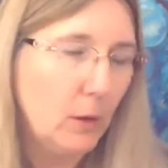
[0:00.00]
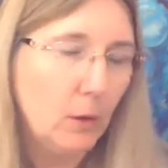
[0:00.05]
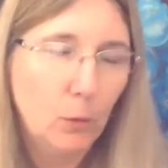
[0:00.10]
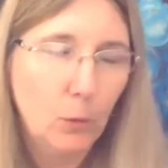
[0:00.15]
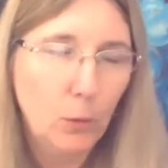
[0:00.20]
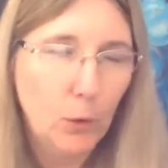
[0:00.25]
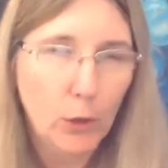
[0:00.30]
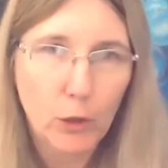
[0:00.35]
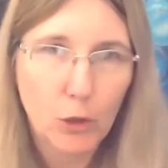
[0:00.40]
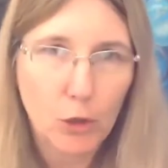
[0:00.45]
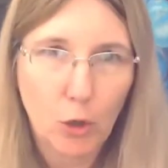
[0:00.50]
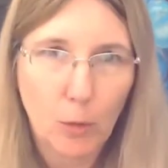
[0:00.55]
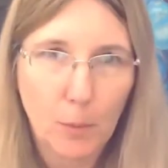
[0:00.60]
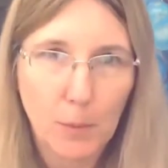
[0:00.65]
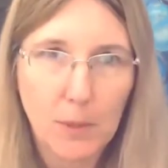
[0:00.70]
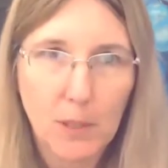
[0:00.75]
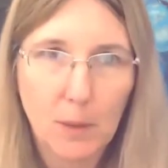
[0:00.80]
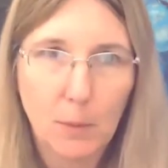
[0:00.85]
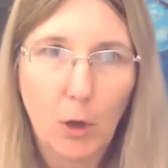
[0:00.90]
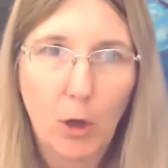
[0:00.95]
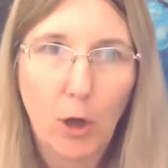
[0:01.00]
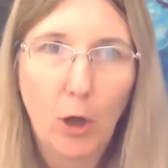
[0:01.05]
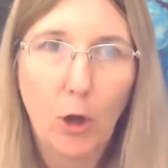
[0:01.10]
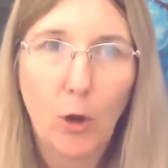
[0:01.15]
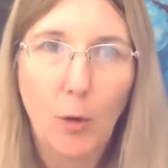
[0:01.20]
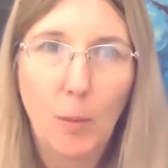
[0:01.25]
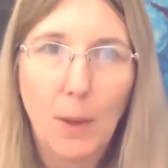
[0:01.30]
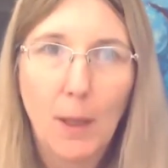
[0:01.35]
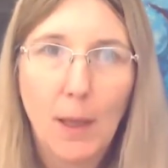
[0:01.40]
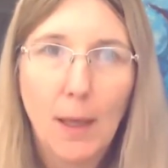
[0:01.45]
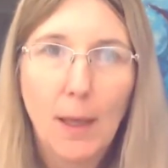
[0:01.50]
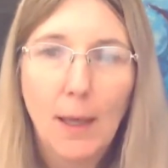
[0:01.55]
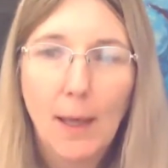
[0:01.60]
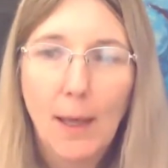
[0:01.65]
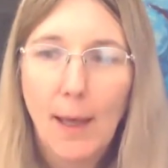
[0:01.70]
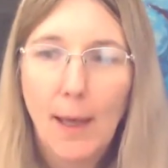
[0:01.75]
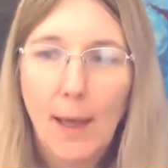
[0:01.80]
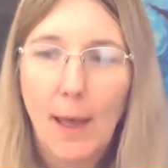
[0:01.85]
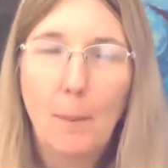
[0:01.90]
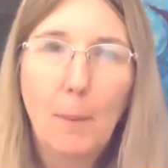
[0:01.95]
workshop is in my home,
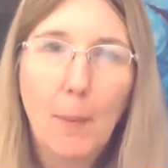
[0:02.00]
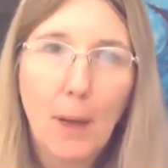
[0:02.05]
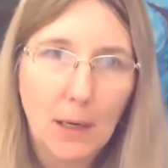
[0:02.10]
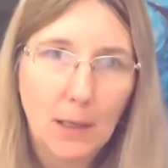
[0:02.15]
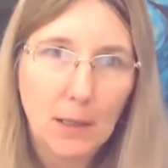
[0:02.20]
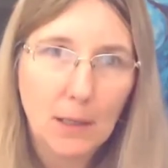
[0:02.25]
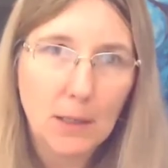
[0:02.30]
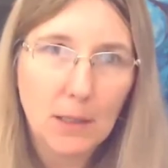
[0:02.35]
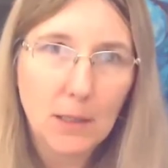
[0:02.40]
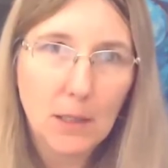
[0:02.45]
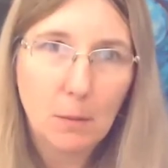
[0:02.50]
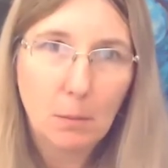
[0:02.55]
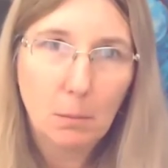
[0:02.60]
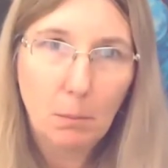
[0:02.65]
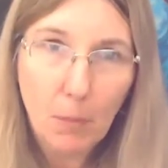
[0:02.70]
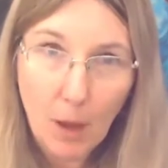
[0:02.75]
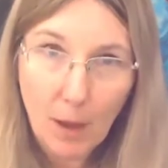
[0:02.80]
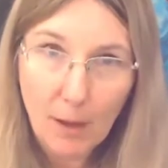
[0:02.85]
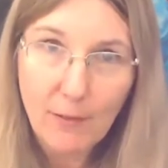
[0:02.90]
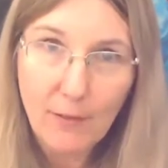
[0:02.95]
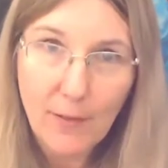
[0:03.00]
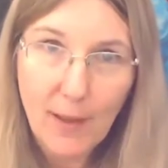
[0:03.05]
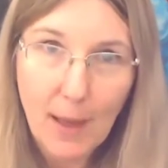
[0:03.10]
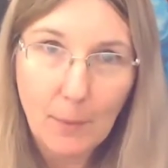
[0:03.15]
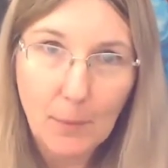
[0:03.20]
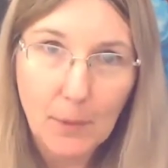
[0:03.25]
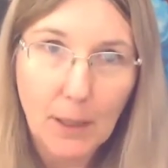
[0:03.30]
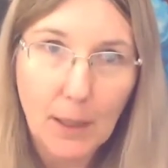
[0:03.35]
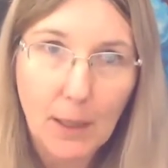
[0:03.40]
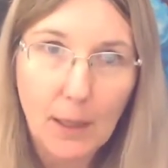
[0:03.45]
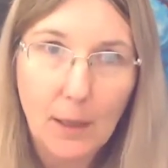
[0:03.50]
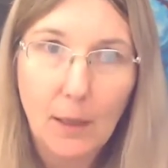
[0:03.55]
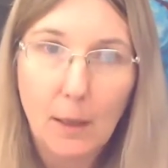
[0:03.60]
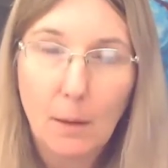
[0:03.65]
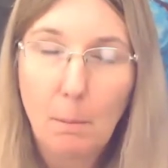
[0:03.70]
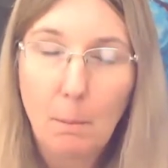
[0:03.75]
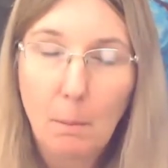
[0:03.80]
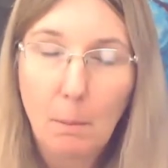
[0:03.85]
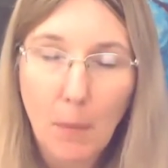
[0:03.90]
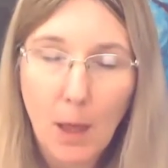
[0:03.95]
amongst my family.
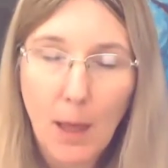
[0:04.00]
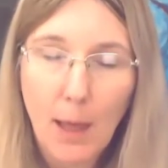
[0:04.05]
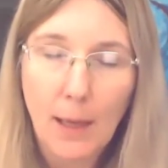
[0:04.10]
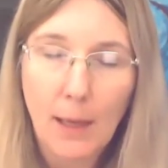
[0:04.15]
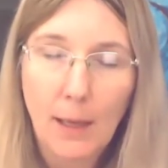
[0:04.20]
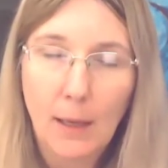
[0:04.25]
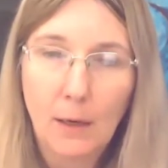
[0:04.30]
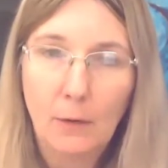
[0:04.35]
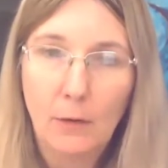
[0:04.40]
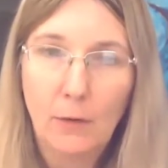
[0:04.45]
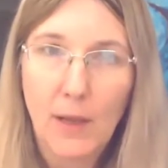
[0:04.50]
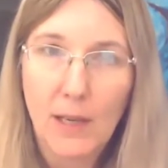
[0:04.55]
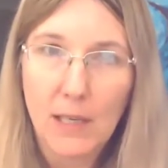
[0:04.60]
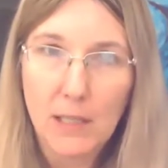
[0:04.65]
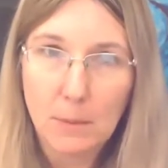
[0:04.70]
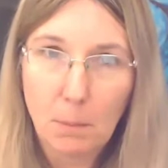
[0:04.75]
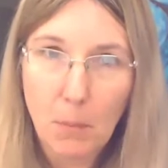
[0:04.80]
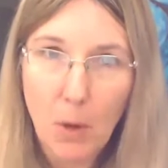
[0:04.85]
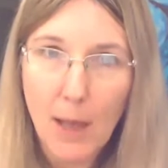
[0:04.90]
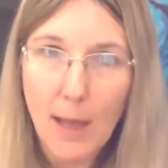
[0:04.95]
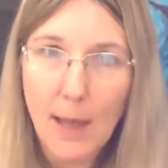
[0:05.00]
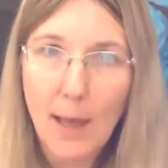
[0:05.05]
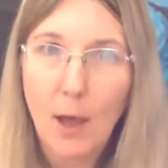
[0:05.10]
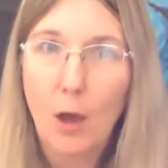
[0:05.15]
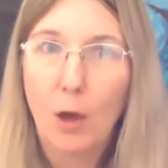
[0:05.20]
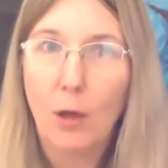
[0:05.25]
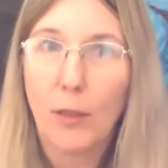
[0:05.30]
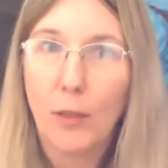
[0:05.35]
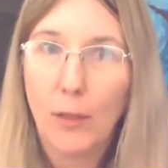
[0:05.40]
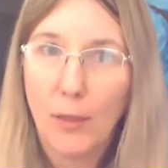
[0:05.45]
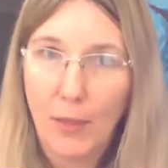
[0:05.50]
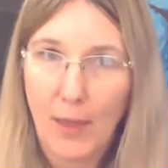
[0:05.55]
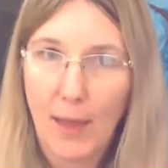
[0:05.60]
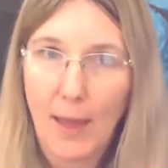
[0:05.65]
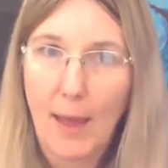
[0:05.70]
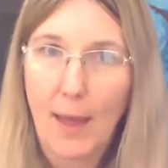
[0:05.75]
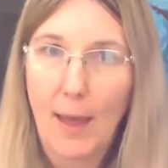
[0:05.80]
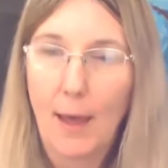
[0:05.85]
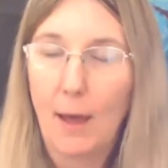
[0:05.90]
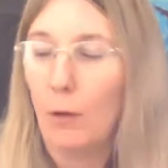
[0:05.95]
It affects my health,
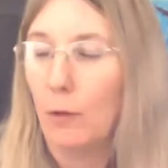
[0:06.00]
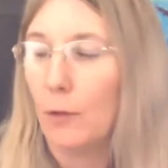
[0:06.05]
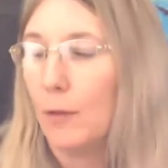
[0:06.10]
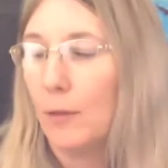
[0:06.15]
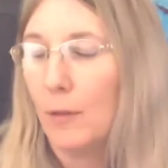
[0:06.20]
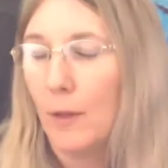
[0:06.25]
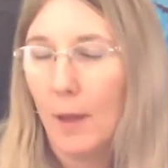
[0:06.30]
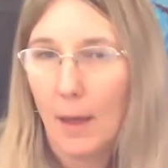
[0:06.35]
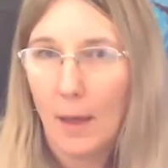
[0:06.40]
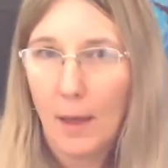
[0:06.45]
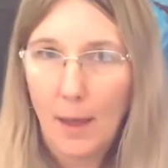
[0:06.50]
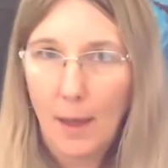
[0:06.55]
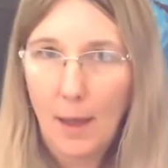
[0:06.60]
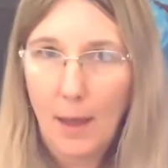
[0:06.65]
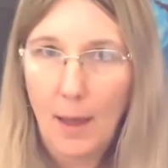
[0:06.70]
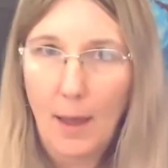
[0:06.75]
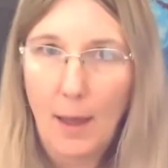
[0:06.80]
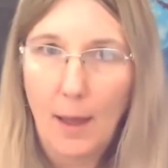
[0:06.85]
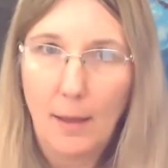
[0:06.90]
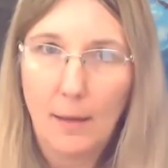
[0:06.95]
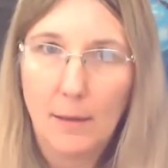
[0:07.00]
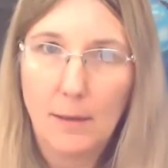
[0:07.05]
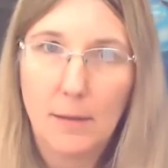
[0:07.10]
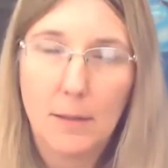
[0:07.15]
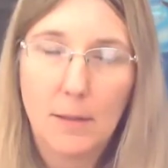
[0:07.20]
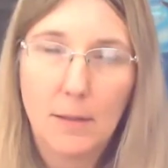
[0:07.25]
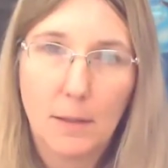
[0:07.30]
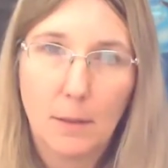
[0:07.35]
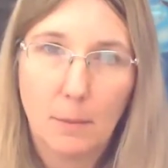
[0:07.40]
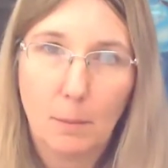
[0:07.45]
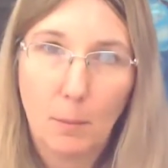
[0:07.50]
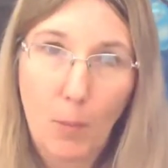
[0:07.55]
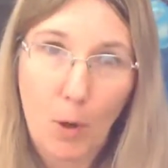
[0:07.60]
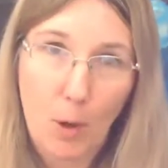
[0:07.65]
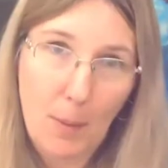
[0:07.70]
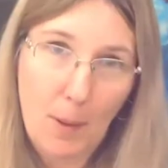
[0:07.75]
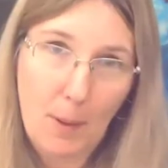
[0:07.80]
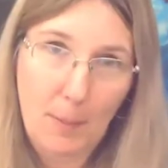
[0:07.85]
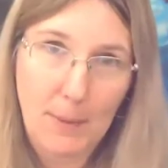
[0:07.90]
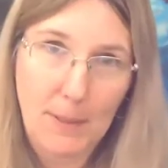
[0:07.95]
their health, and my
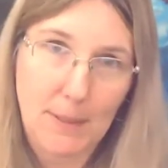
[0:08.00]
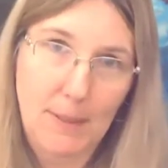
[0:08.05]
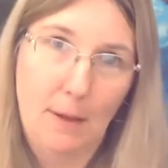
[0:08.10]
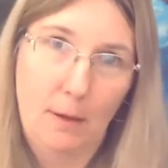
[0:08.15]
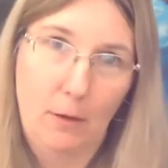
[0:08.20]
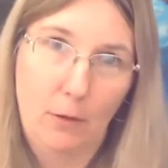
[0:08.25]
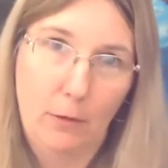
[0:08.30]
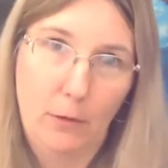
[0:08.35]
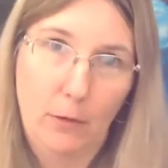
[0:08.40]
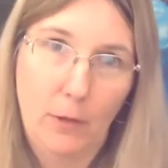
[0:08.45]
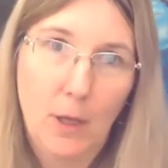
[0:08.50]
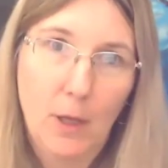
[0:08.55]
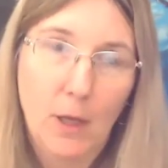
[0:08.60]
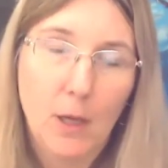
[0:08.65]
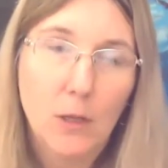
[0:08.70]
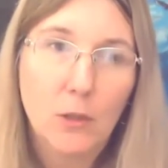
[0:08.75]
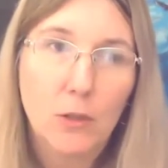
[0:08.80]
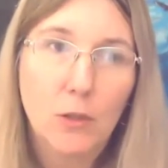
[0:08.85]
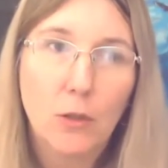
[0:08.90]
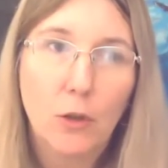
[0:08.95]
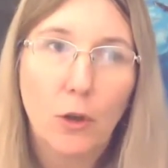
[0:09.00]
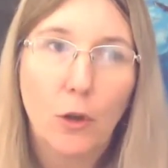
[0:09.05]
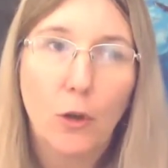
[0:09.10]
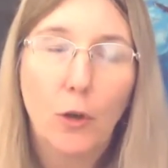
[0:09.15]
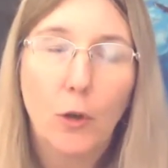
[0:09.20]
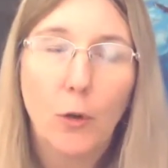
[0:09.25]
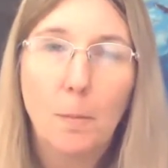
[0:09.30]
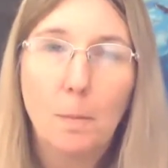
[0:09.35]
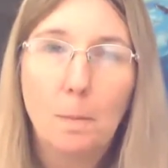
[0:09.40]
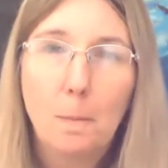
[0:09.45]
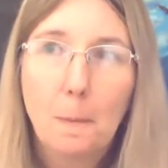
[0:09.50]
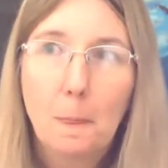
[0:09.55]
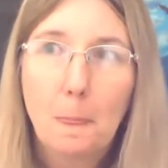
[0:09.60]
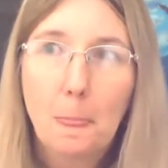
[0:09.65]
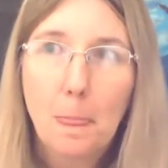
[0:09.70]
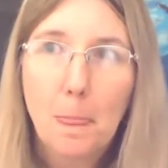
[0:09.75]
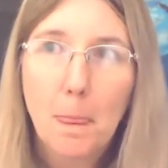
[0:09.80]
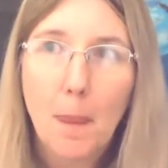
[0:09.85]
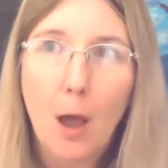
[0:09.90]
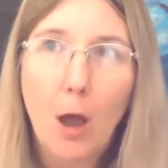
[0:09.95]
puppy's health. So
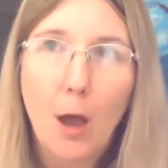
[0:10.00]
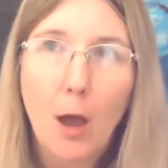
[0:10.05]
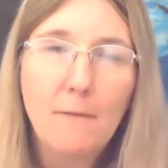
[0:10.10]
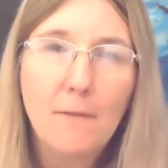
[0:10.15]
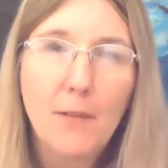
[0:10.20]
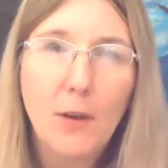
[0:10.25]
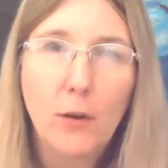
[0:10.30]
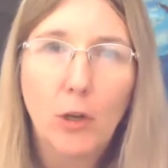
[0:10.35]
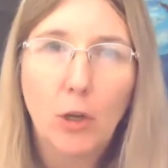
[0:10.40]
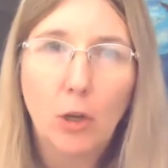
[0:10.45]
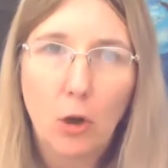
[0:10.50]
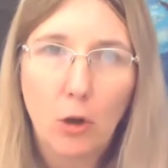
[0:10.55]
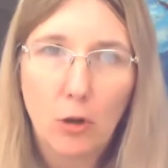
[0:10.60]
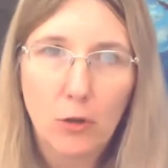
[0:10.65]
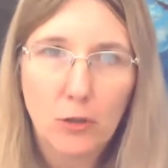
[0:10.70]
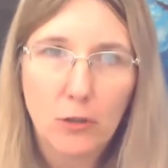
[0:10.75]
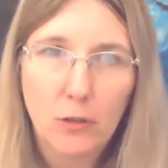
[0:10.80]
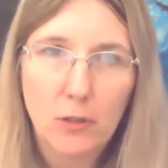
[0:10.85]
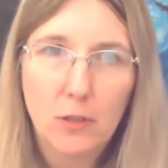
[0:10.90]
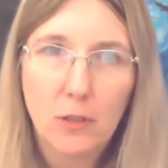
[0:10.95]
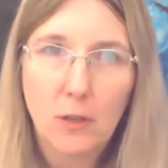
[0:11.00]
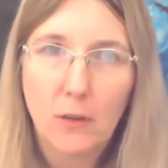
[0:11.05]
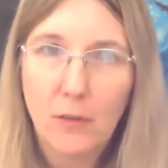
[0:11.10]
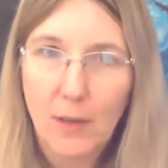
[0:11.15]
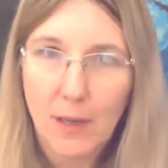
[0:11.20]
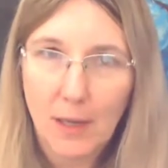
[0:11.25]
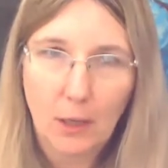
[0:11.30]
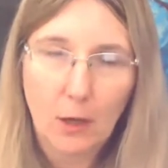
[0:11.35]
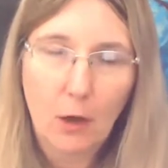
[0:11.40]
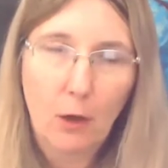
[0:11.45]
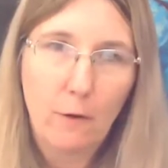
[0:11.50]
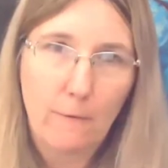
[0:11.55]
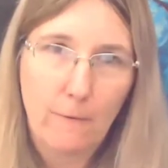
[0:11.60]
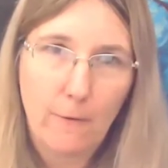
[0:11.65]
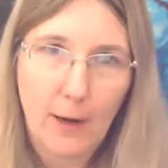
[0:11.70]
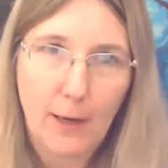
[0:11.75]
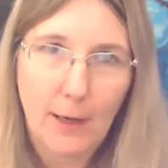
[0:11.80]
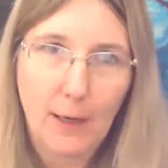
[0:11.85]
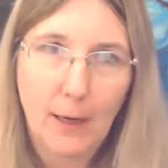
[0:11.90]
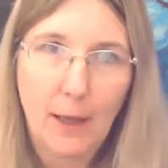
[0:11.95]
I'm very conscious of
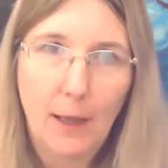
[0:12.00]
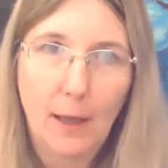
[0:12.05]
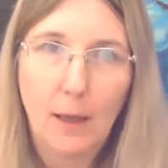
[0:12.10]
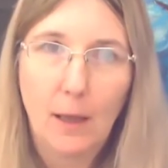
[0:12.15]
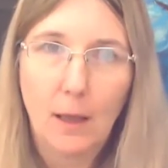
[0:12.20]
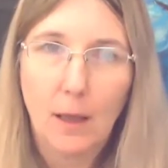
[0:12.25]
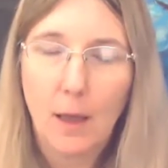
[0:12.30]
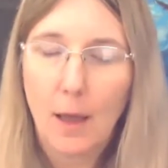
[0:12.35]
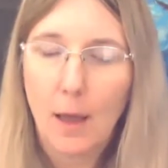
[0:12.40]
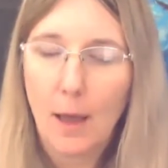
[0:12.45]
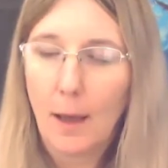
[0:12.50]
eco-friendly